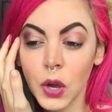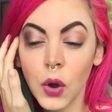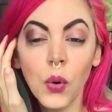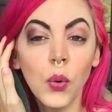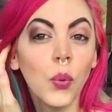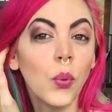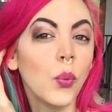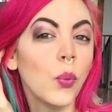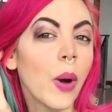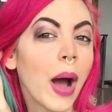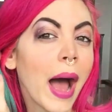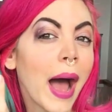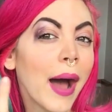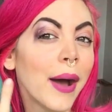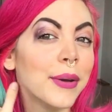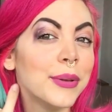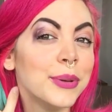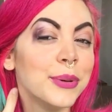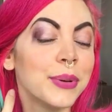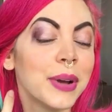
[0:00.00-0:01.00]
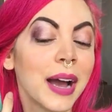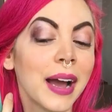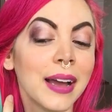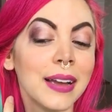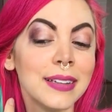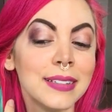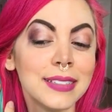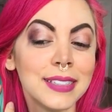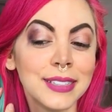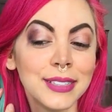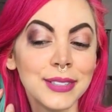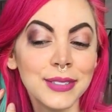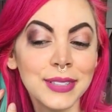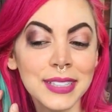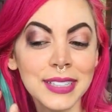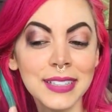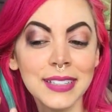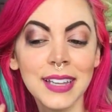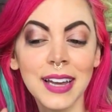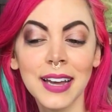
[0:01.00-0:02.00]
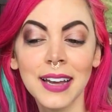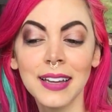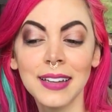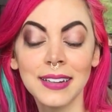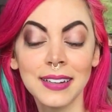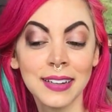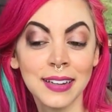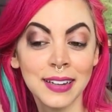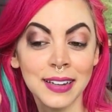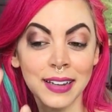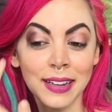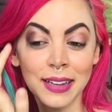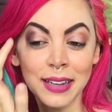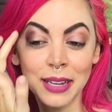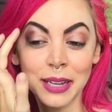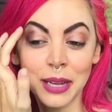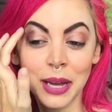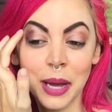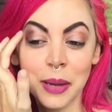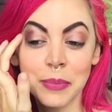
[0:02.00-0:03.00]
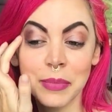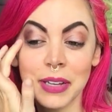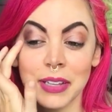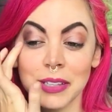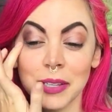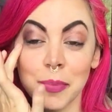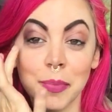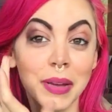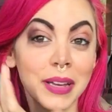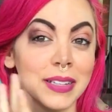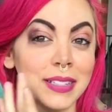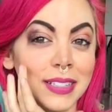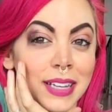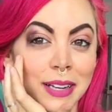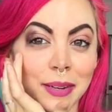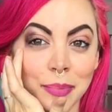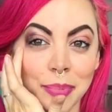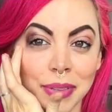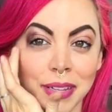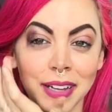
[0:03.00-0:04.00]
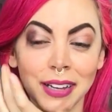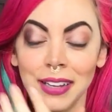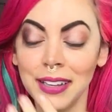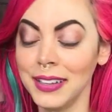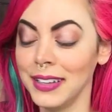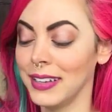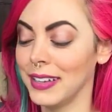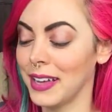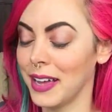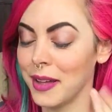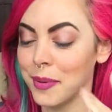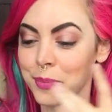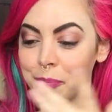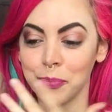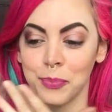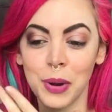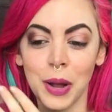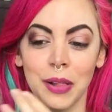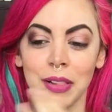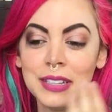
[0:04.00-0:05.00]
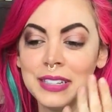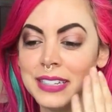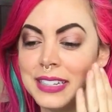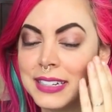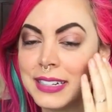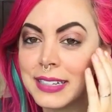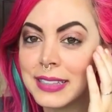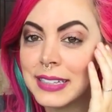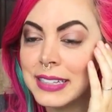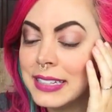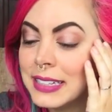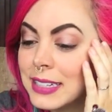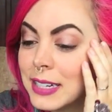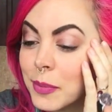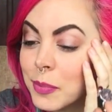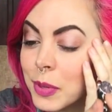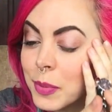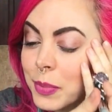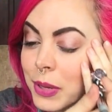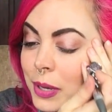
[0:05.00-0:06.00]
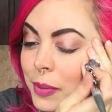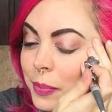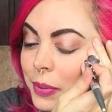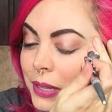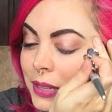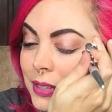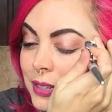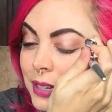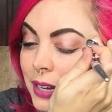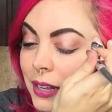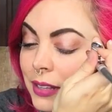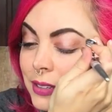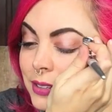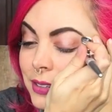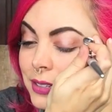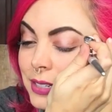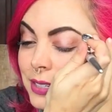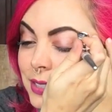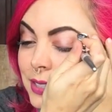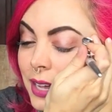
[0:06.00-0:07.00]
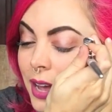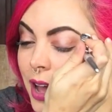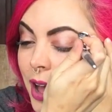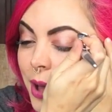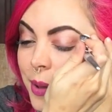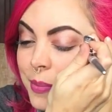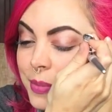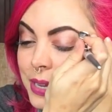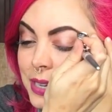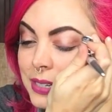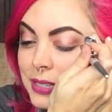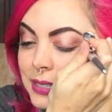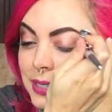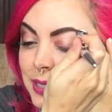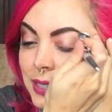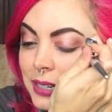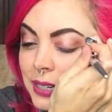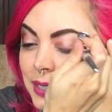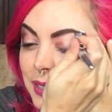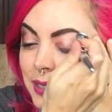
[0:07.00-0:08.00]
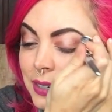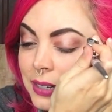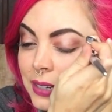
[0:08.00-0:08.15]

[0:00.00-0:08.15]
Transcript: Oh, wow, you guys. Do you see that? I'm not the best at applying it. I probably need to clean it up a bit, but the color is amazing.